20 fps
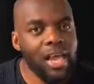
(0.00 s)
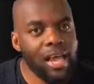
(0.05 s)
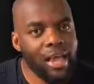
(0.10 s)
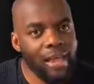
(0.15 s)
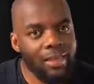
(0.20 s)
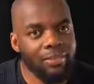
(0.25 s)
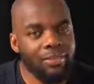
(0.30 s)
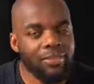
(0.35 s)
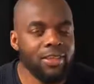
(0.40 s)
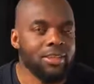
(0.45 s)

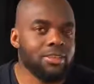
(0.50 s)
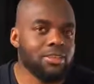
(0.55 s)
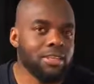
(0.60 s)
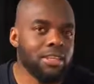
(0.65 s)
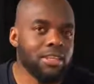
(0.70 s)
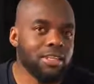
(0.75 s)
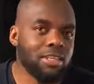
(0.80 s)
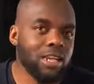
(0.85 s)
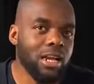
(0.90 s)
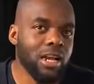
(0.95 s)
and this
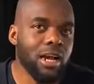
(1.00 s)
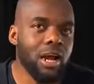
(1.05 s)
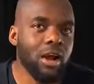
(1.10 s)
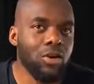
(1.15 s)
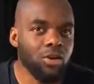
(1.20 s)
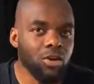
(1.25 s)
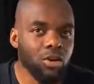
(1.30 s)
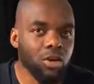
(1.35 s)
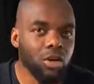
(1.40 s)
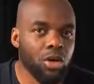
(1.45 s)
is
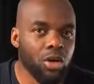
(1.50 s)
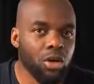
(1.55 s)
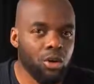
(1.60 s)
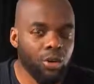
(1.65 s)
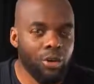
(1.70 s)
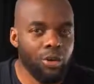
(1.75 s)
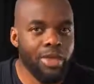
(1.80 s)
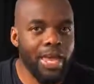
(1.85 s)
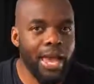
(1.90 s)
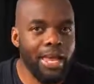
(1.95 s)
how you grow
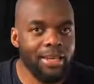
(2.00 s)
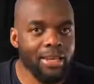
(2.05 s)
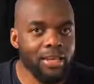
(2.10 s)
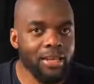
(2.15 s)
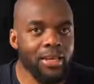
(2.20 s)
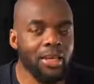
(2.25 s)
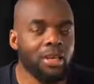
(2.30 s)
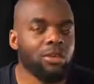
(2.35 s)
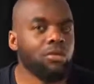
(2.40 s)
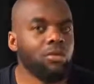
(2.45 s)

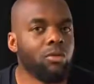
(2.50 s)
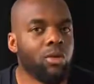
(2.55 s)
organically.